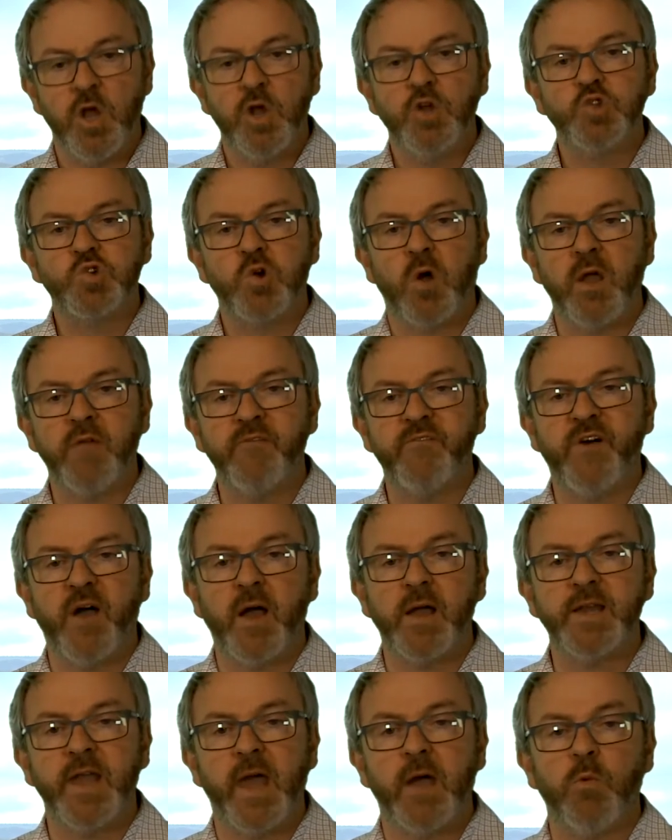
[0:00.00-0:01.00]
try and
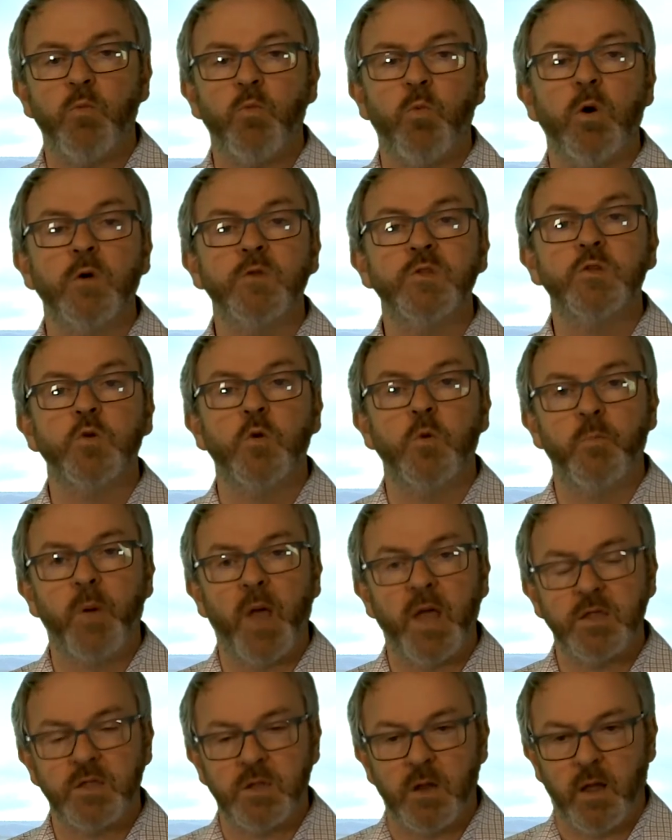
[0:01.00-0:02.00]
find out what's your
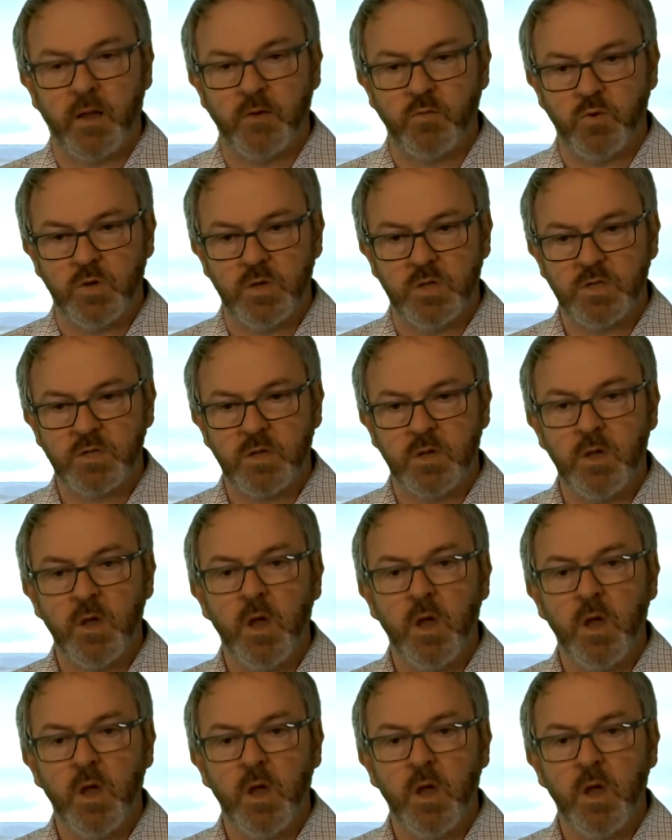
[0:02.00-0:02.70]
baseline risk,